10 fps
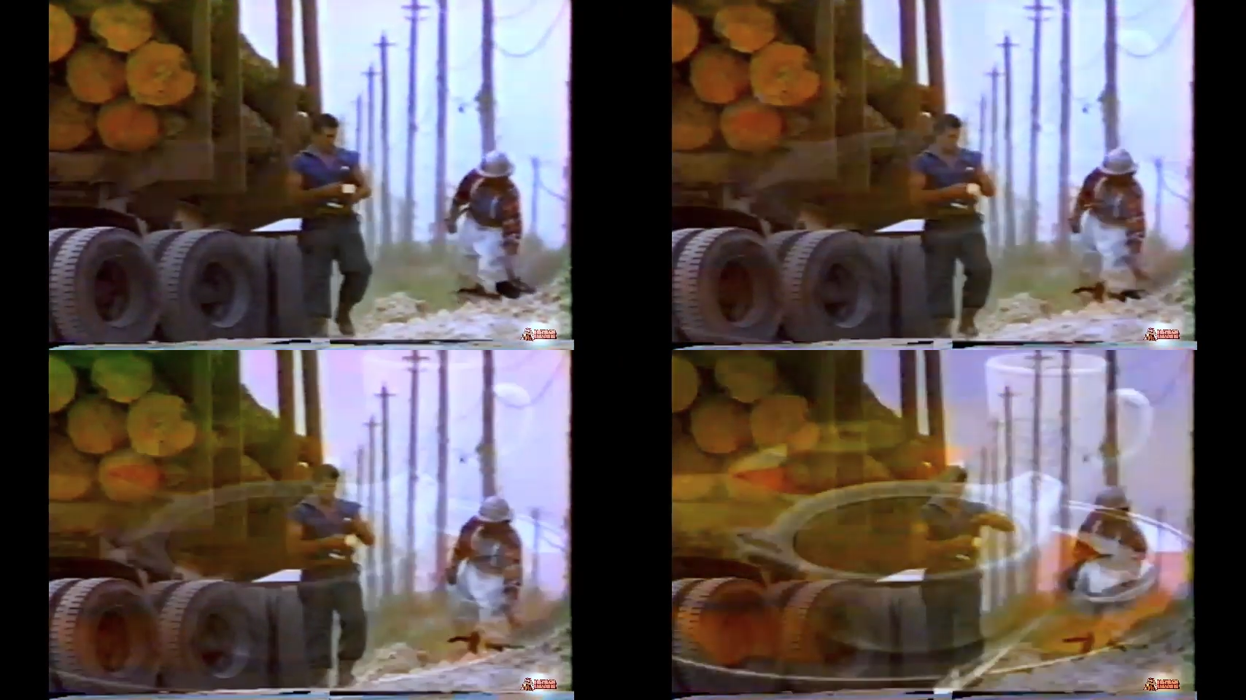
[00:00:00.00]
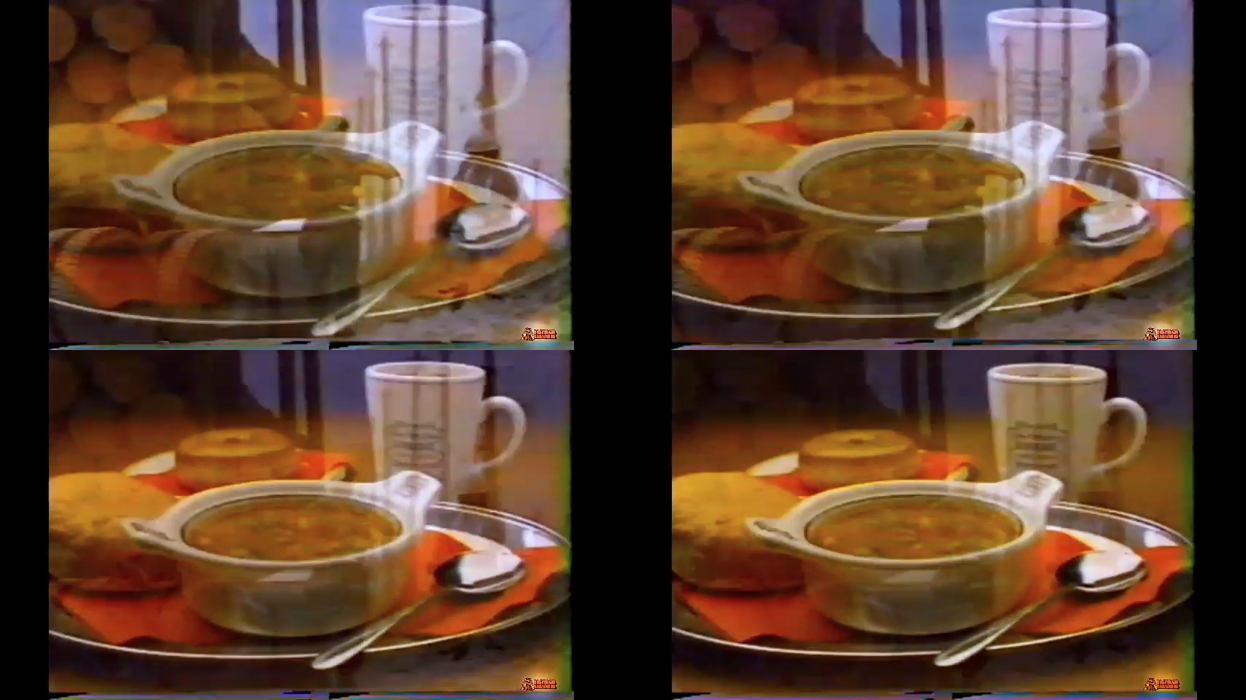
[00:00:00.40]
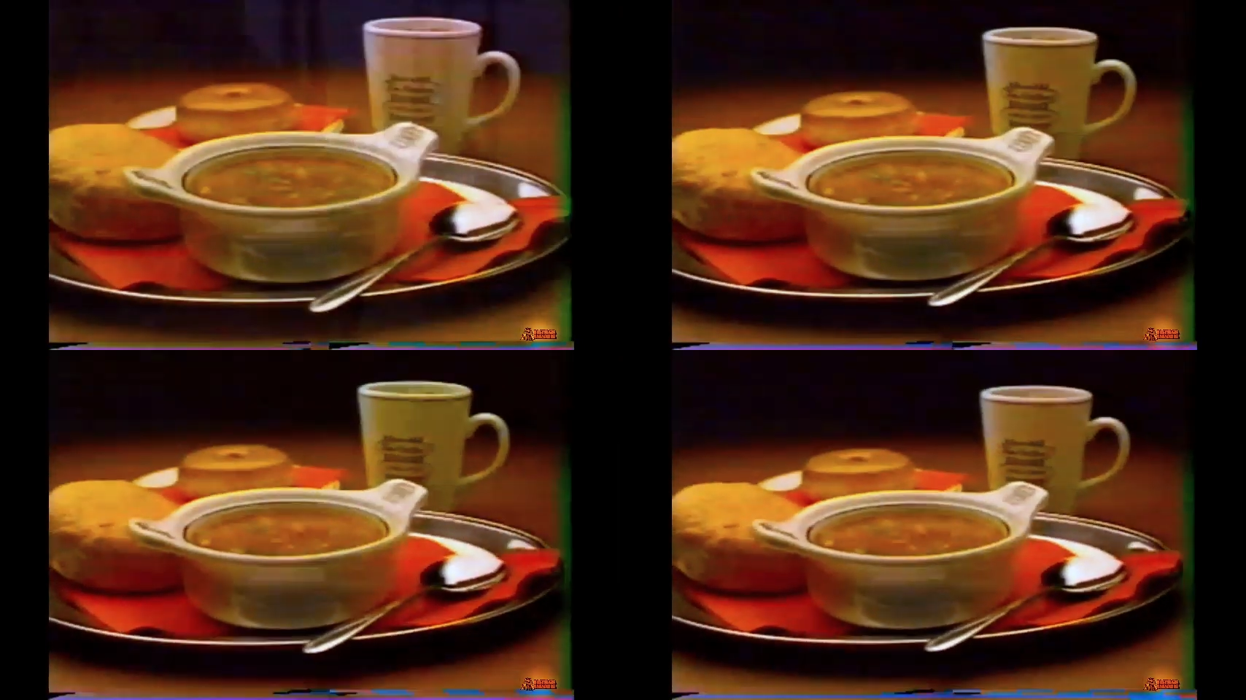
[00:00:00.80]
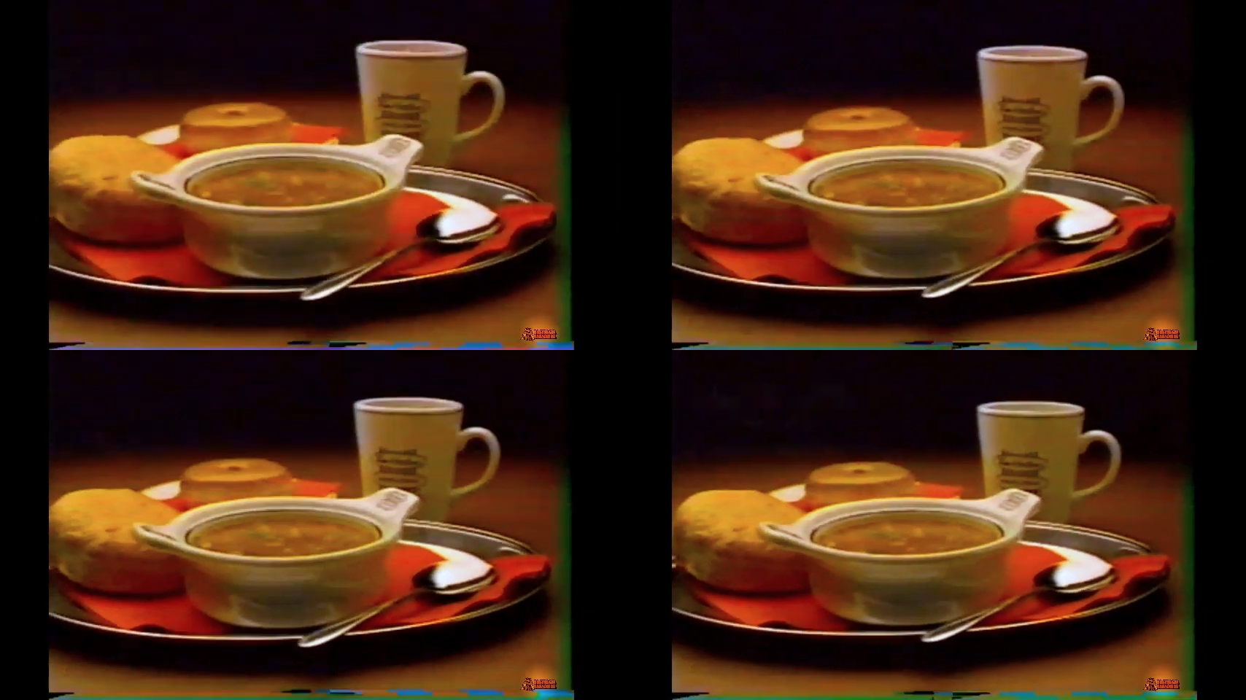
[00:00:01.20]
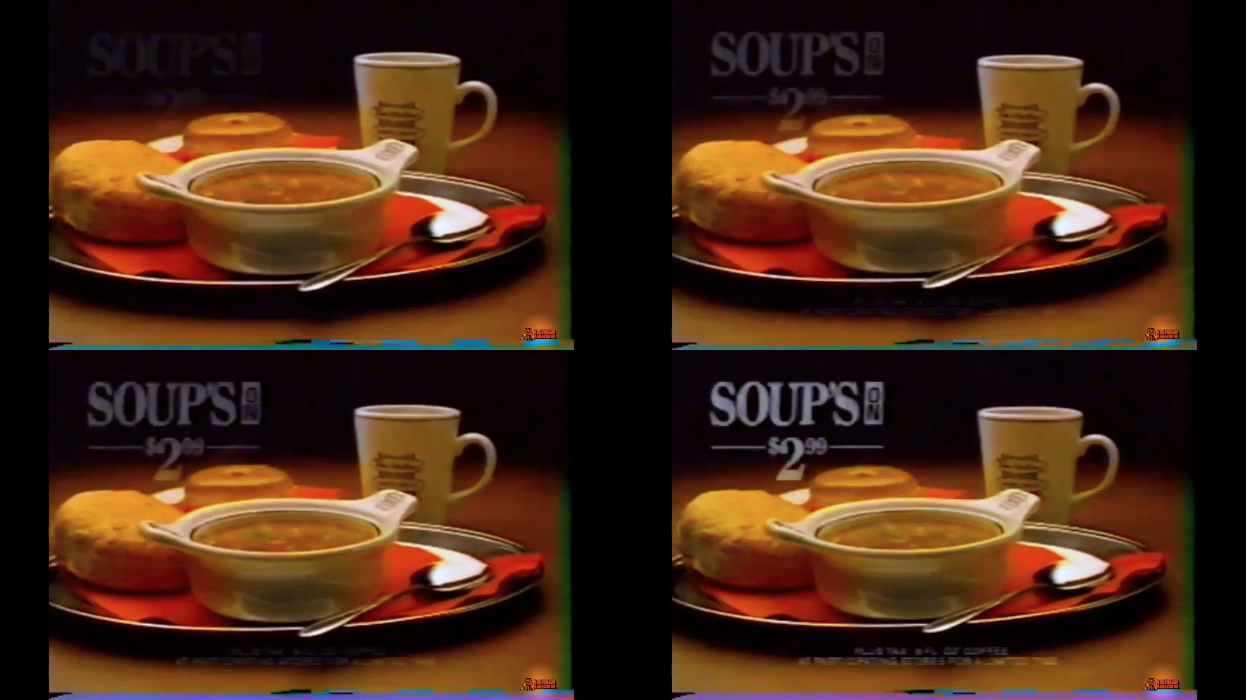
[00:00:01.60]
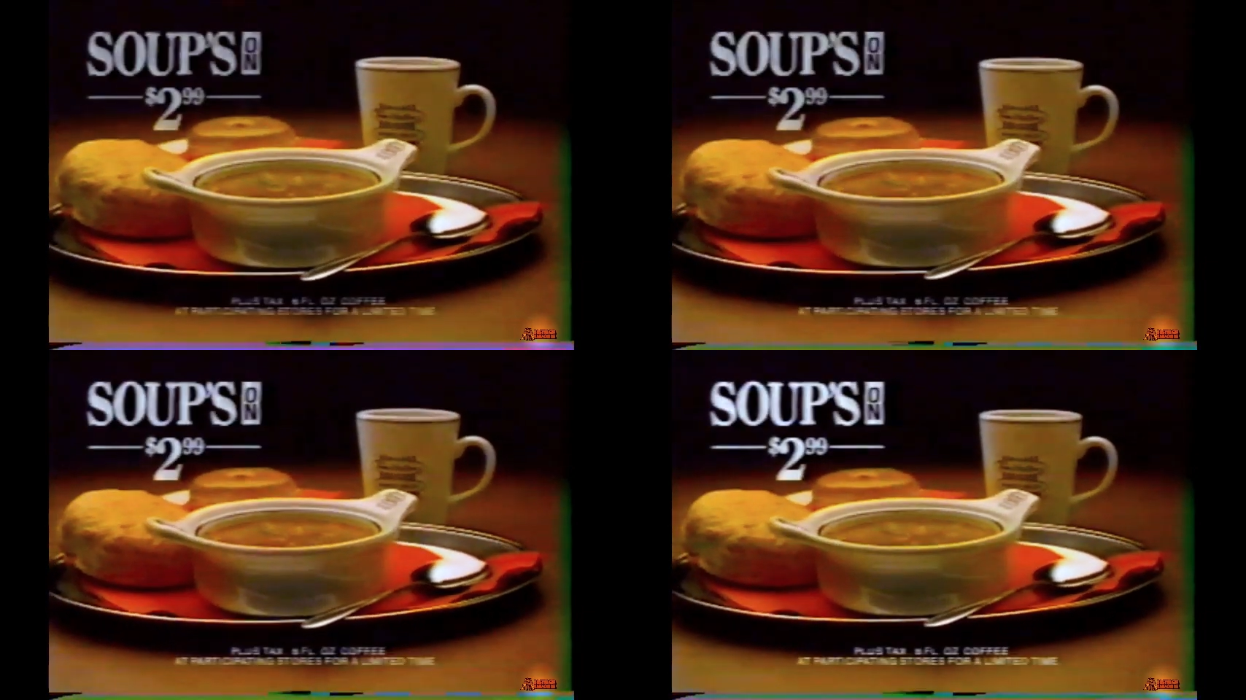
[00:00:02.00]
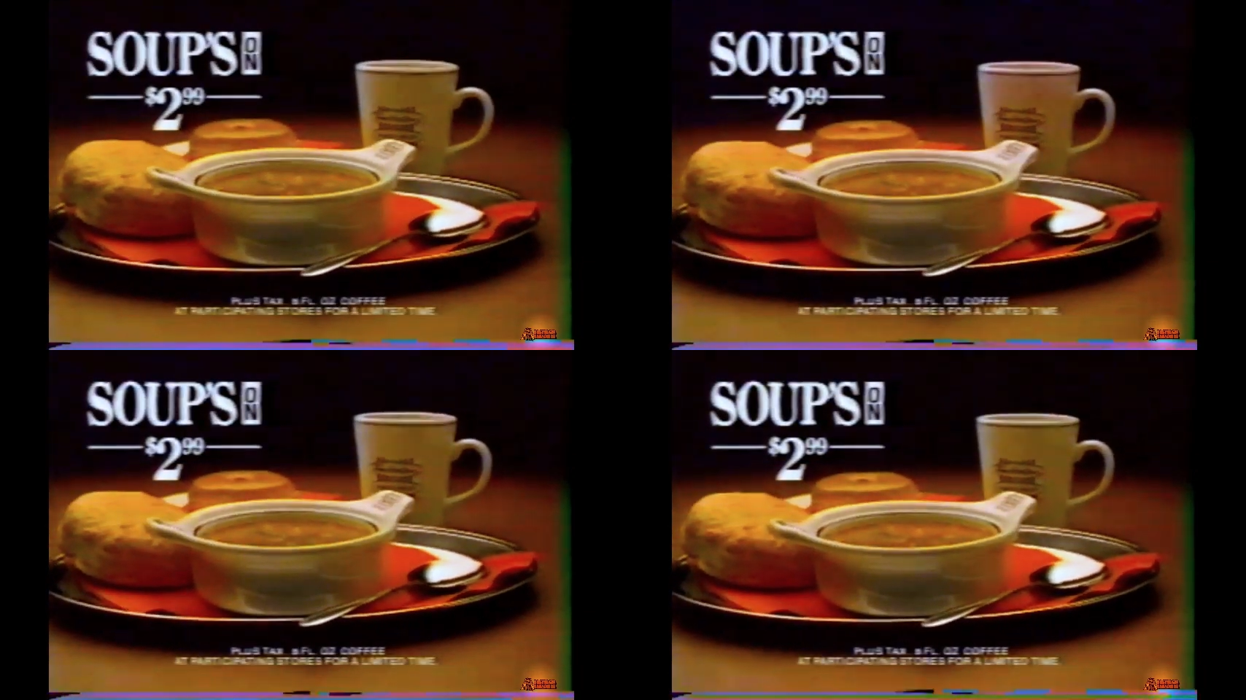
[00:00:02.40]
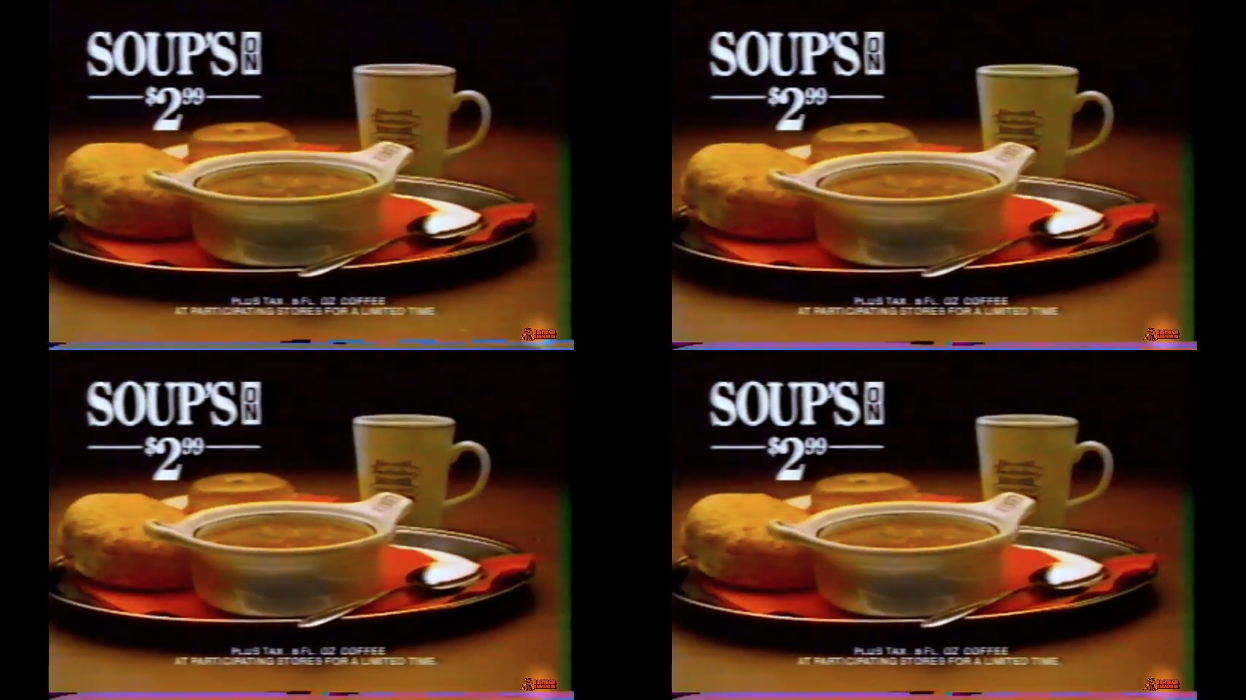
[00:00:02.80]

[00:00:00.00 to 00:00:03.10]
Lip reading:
No face is visible, so there are no lips to read.